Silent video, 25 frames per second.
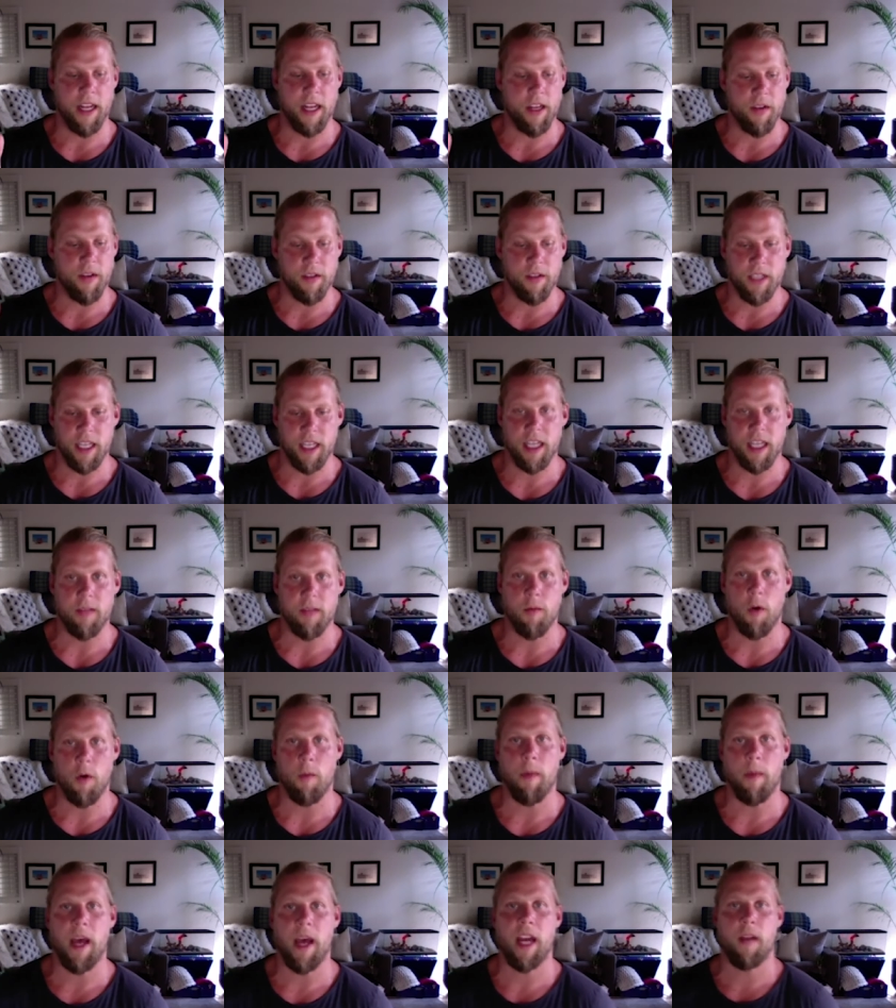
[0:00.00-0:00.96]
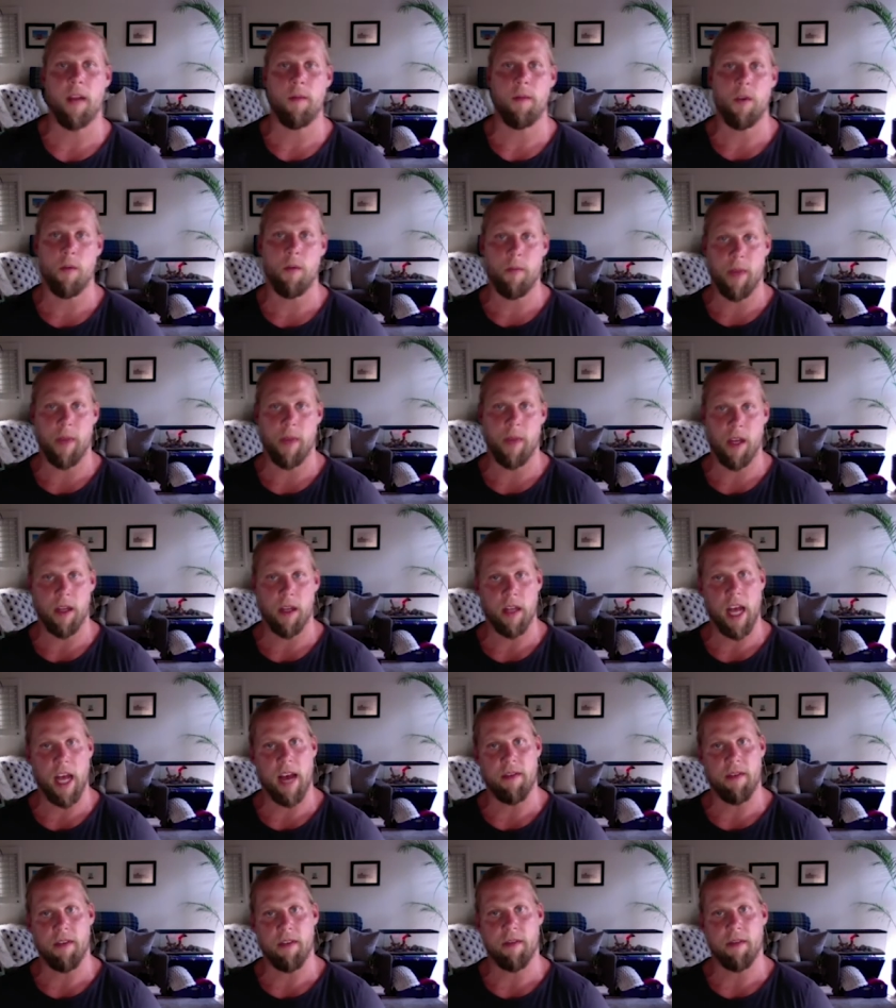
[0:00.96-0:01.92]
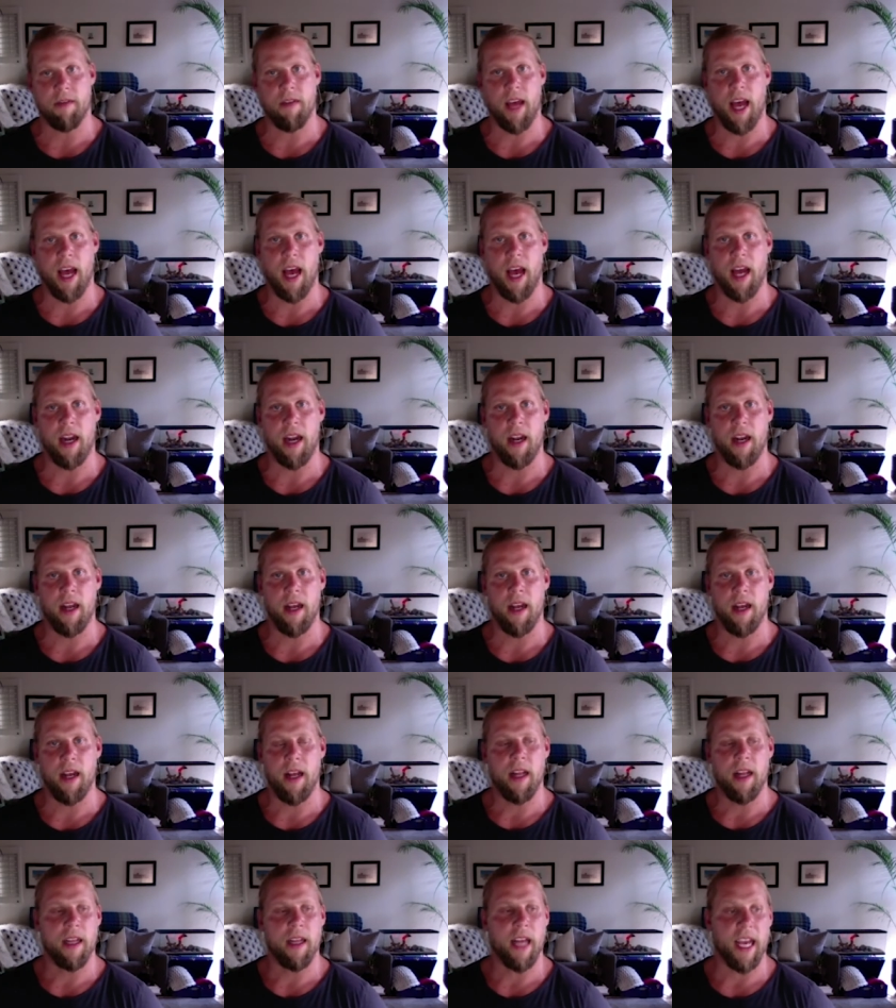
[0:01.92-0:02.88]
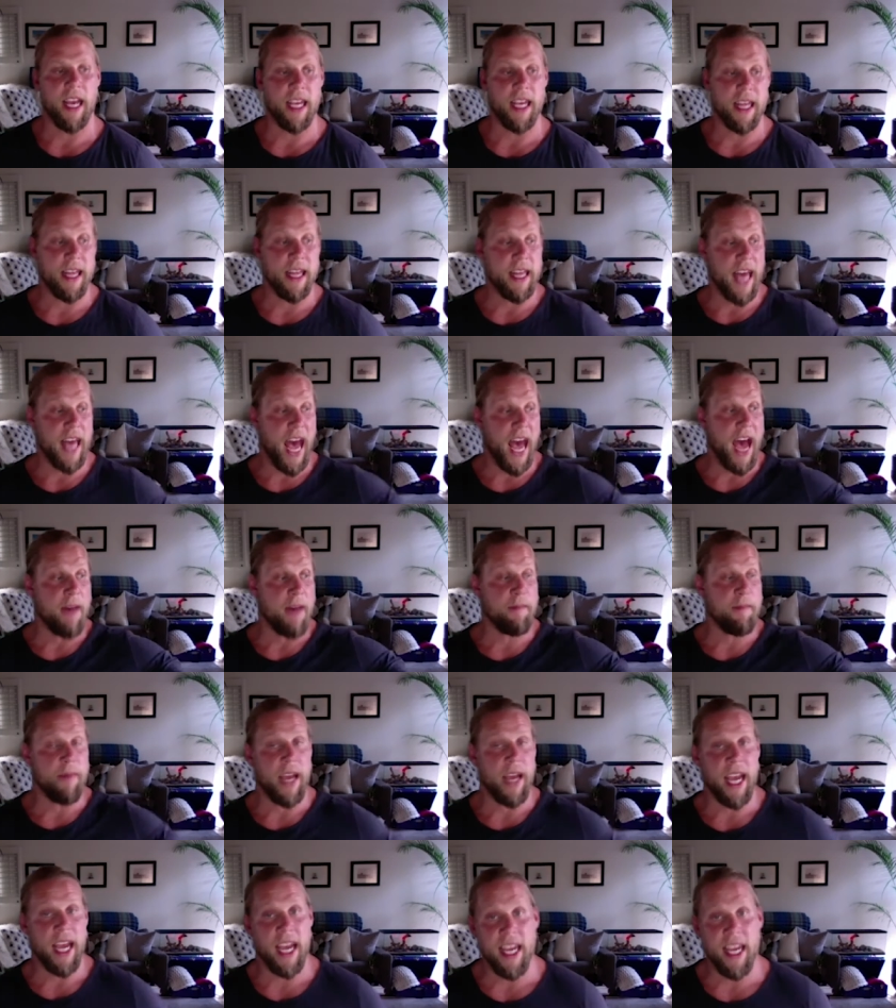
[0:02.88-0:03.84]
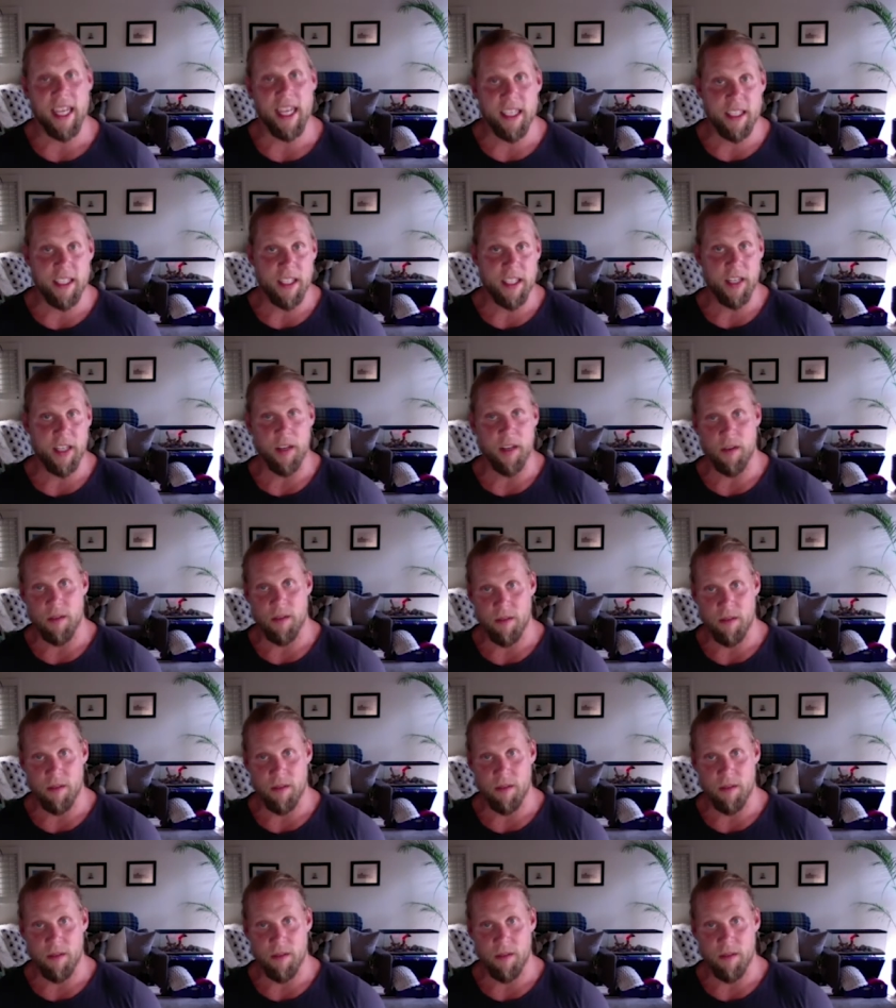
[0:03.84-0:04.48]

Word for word: you see the momentum you build off of that like mm. that pays you